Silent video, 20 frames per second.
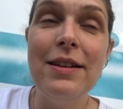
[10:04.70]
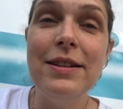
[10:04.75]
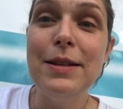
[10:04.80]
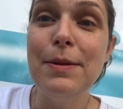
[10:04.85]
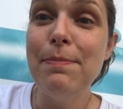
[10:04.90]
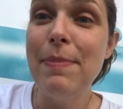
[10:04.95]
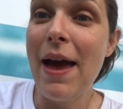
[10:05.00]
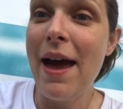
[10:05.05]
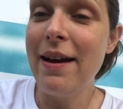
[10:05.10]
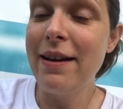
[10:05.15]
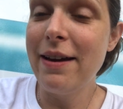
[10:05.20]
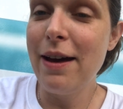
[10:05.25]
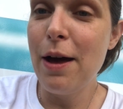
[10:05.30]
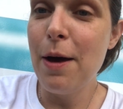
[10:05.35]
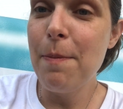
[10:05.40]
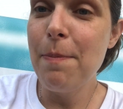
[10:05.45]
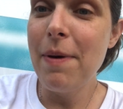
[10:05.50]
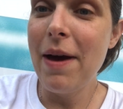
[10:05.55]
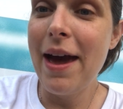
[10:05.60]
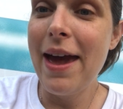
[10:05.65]
to back
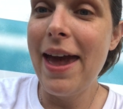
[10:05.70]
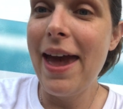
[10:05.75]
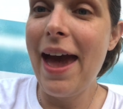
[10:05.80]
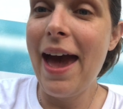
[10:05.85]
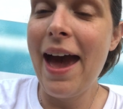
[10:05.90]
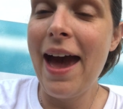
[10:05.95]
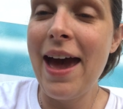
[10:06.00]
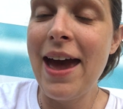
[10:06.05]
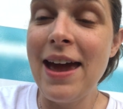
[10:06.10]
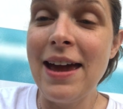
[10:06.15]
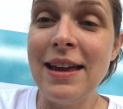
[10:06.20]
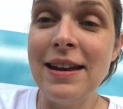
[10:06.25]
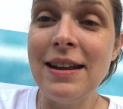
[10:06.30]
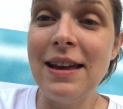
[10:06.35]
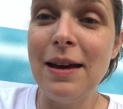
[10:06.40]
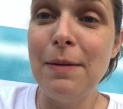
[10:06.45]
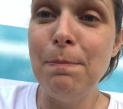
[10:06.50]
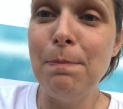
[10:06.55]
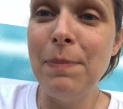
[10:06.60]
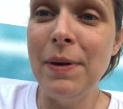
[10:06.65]
up, I had
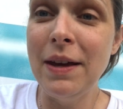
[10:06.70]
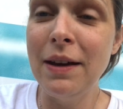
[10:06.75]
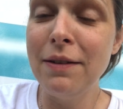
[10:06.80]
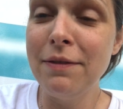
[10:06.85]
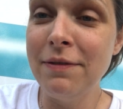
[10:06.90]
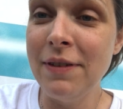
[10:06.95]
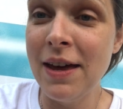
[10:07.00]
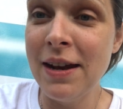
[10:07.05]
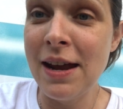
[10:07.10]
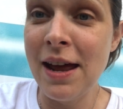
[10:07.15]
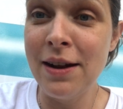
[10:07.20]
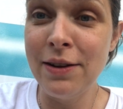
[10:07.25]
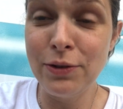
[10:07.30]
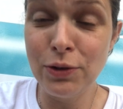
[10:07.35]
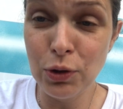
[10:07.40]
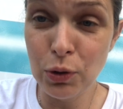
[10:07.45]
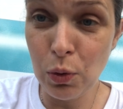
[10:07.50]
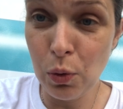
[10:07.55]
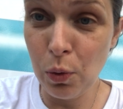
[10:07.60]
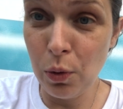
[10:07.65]
a big event at a
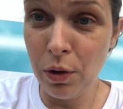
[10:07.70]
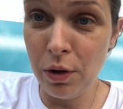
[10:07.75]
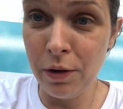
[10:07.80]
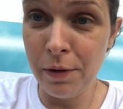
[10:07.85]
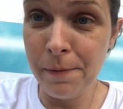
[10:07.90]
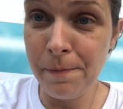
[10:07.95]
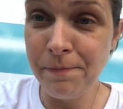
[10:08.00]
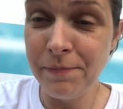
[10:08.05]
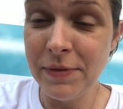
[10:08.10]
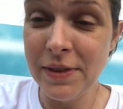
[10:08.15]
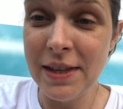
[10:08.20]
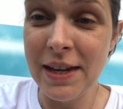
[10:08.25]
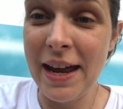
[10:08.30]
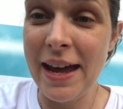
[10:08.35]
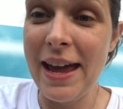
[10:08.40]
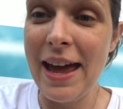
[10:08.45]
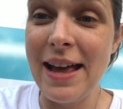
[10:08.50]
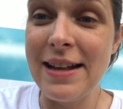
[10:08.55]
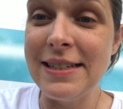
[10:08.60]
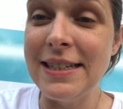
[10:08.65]
school that
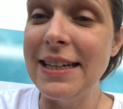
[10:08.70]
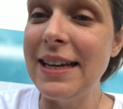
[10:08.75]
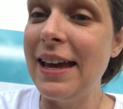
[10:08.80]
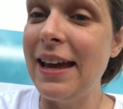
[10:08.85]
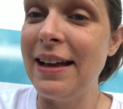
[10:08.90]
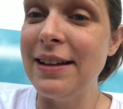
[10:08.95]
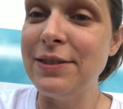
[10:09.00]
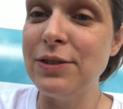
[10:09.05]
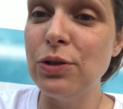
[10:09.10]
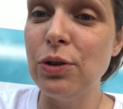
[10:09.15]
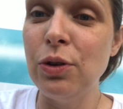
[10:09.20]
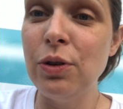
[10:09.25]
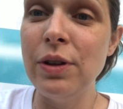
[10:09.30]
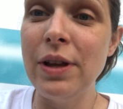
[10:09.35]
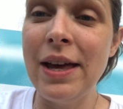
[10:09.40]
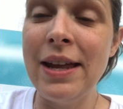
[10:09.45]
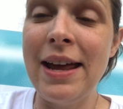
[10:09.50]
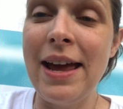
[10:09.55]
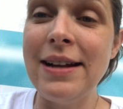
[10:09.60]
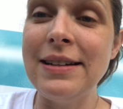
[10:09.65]
I had to cancel,
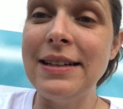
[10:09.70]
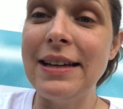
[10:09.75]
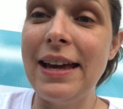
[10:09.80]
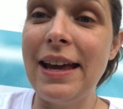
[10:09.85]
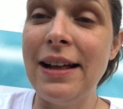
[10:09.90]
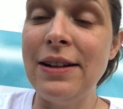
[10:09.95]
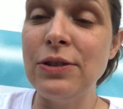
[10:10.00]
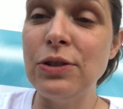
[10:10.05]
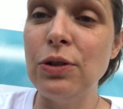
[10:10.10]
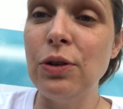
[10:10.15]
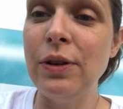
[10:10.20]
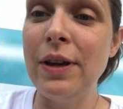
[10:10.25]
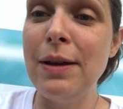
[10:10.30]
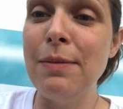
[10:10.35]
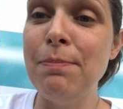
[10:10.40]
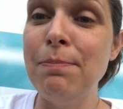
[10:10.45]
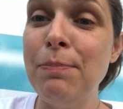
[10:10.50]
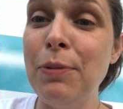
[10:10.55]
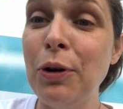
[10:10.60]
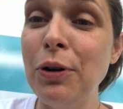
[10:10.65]
and I had to cancel
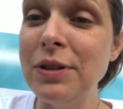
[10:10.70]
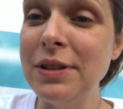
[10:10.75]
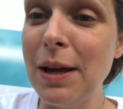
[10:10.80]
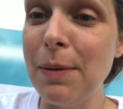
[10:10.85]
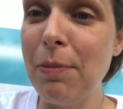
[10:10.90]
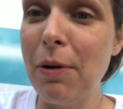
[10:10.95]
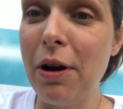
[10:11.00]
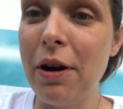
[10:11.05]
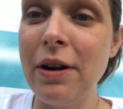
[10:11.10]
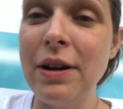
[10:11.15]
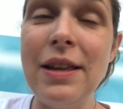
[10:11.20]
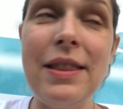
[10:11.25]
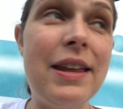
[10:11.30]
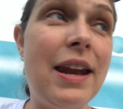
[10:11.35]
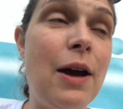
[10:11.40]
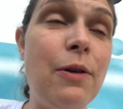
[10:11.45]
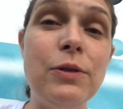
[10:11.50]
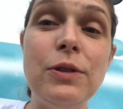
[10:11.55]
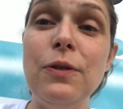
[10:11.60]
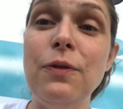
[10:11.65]
a birthday party
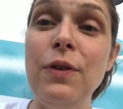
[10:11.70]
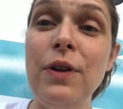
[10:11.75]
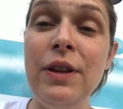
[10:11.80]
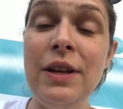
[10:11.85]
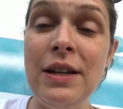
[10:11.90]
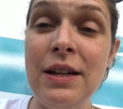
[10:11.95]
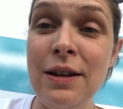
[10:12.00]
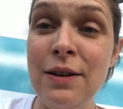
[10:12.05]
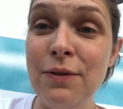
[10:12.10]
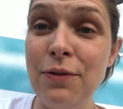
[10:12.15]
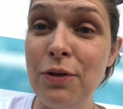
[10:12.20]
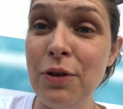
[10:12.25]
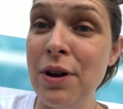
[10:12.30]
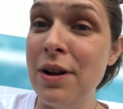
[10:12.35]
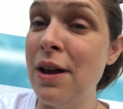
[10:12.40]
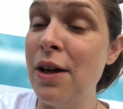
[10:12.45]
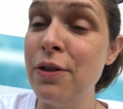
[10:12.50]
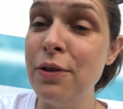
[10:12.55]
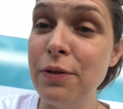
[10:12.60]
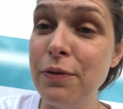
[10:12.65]
that I was filling in for
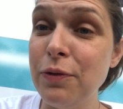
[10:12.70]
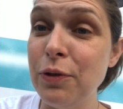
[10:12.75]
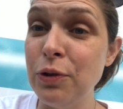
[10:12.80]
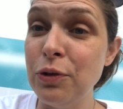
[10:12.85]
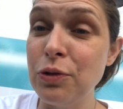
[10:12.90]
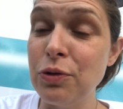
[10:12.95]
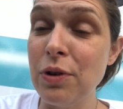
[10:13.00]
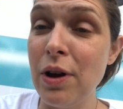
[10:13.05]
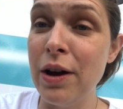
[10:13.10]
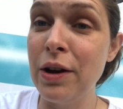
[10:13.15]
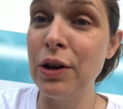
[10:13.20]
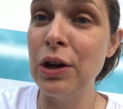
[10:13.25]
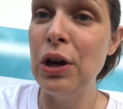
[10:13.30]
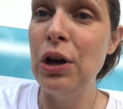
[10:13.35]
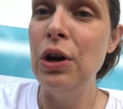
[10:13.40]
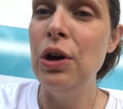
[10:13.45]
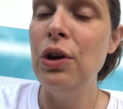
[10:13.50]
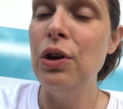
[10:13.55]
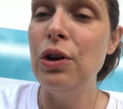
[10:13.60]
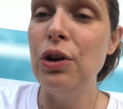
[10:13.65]
another food truck
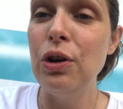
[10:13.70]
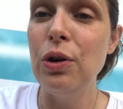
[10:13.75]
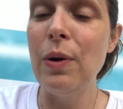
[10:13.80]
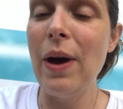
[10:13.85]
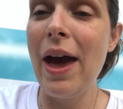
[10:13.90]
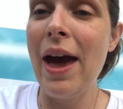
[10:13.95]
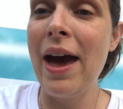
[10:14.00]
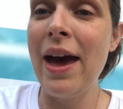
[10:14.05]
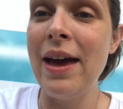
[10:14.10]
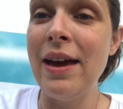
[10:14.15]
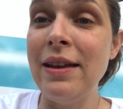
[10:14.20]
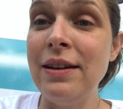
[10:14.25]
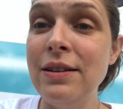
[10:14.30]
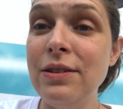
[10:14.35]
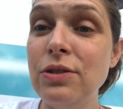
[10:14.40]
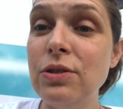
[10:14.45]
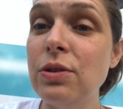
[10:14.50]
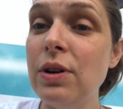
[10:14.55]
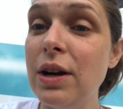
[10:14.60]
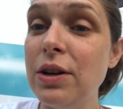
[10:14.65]
who
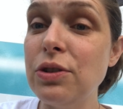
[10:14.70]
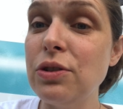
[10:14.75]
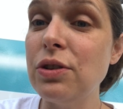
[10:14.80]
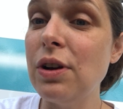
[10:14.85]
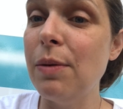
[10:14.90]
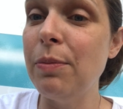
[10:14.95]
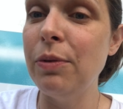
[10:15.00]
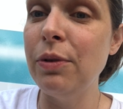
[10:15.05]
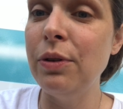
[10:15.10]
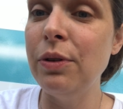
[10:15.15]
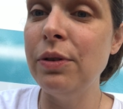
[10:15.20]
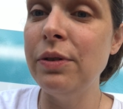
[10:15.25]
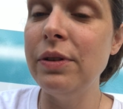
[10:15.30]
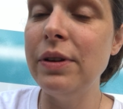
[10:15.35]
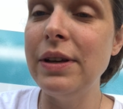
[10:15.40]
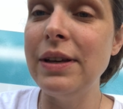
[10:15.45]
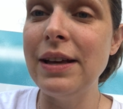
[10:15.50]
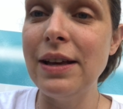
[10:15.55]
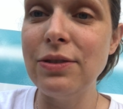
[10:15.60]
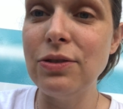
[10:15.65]
had truck trouble
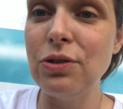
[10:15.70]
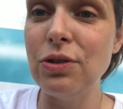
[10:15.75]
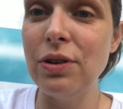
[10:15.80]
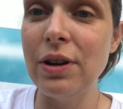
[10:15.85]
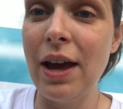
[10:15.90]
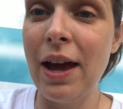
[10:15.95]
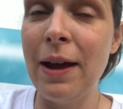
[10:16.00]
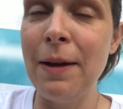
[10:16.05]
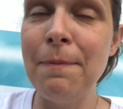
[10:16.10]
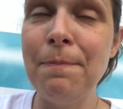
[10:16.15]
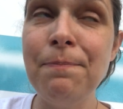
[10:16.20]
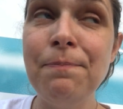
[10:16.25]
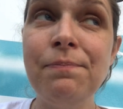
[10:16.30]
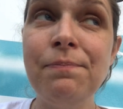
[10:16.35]
yesterday.